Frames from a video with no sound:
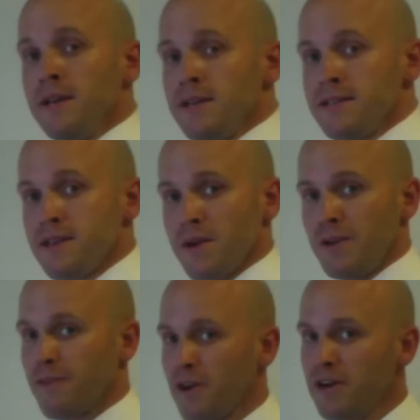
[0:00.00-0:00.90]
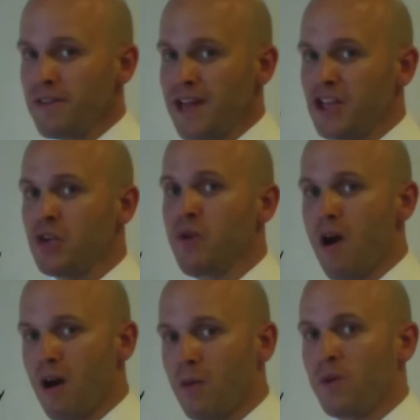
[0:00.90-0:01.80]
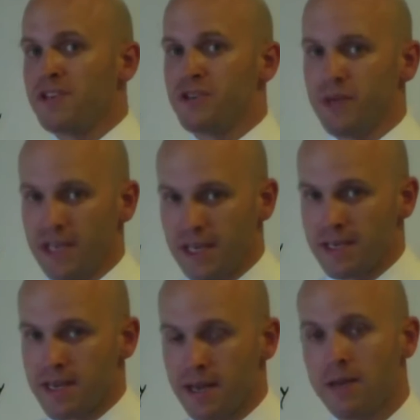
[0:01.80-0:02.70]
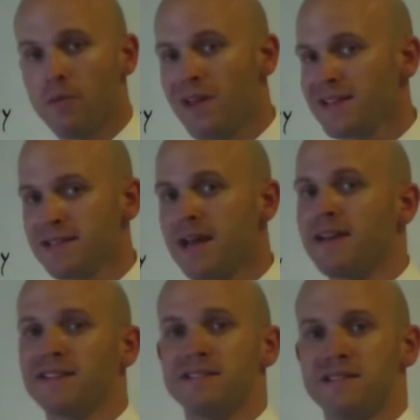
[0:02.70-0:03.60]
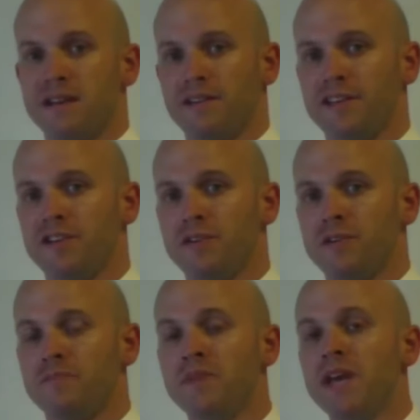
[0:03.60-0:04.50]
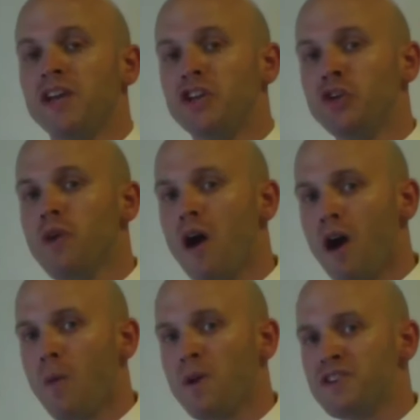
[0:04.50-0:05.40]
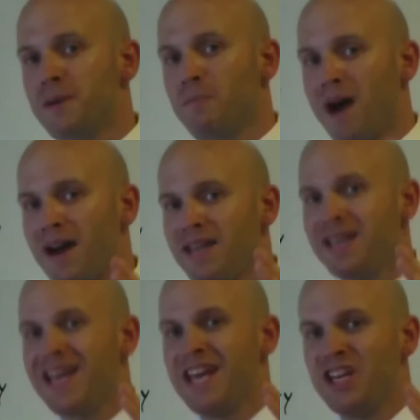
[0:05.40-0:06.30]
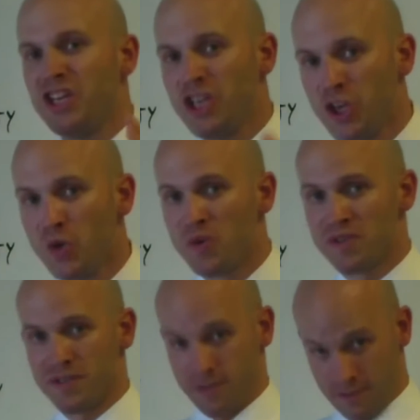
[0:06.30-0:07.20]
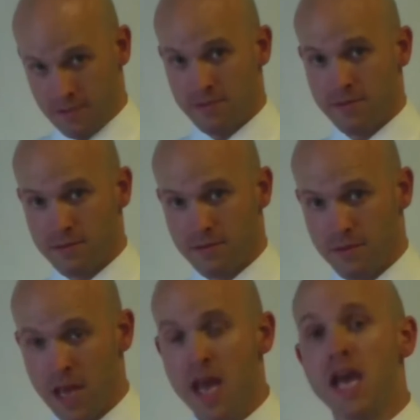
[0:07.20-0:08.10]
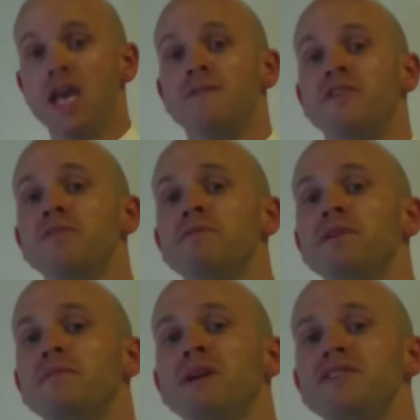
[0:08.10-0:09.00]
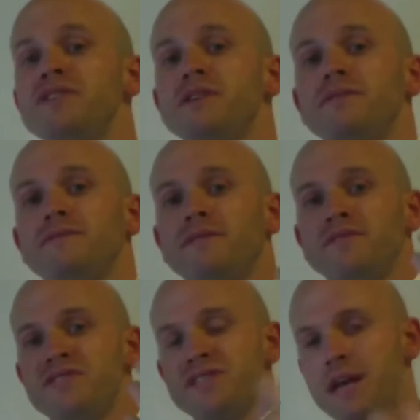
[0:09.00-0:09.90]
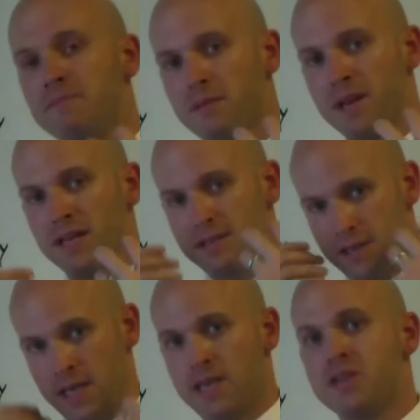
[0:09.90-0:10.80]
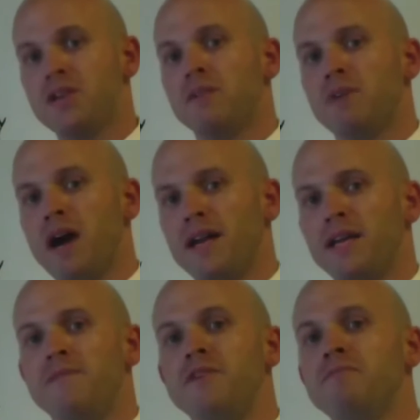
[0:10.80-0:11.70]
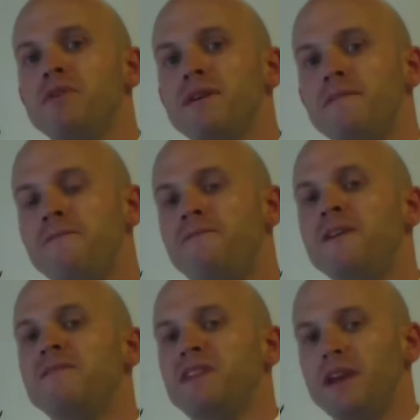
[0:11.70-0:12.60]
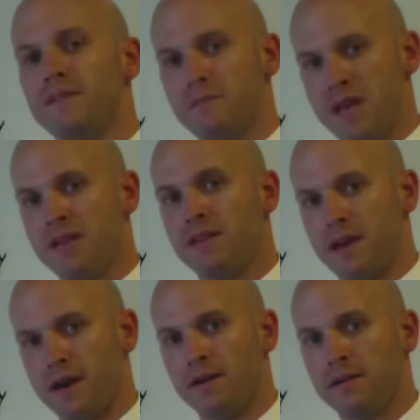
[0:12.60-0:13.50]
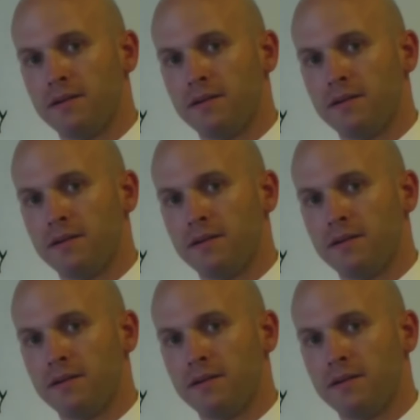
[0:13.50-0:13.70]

So you've heard that you are what you eat. Well, that's not necessarily true. You are what your body can use. If you put a bunch of supplements into your body, if you put 50 of them in there,